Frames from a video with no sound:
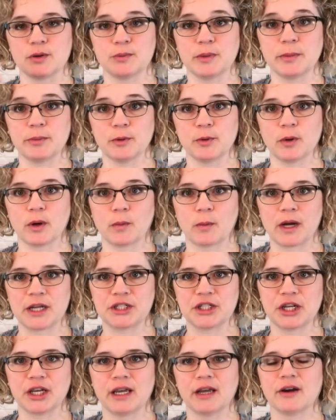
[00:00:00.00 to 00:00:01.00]
people who are
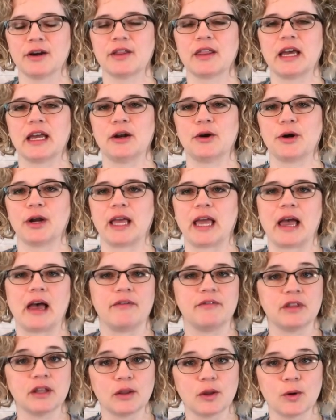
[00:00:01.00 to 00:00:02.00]
watching here that already
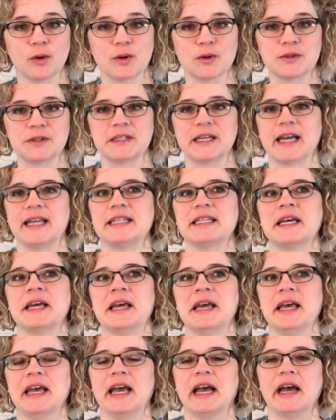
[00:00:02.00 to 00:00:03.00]
have the logo set,
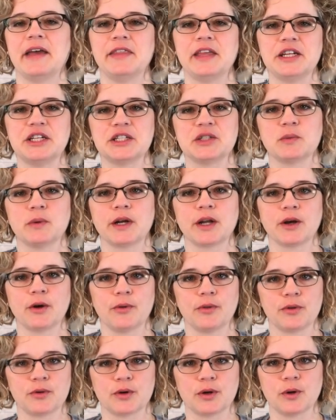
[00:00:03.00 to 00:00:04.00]
and they just wanna
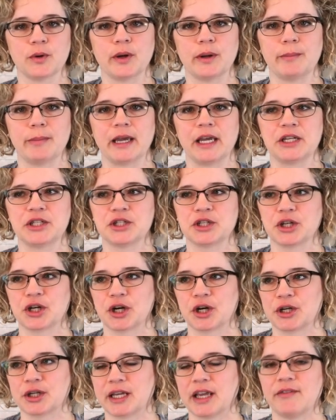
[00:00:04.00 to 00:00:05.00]
go through and make
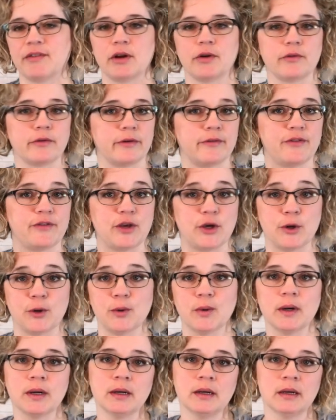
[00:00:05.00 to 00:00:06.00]
sure, give it a
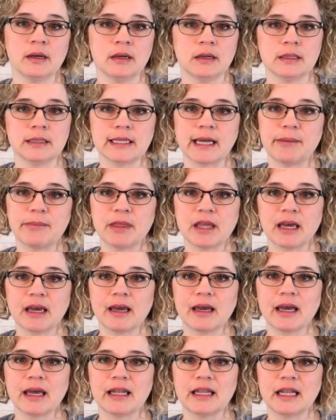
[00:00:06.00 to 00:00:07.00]
review type
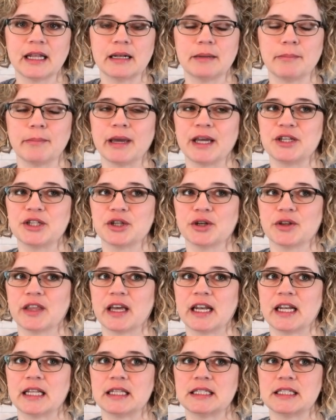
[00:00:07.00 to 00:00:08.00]
thing, and then make sure
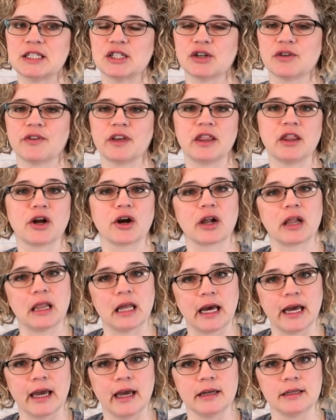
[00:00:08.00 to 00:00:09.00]
that it's serving their
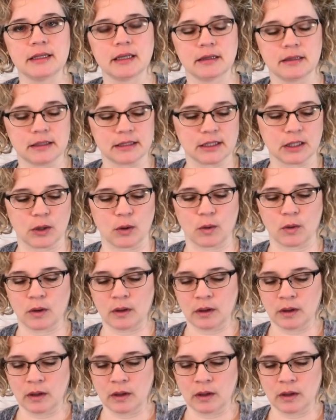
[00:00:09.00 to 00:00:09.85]
client. So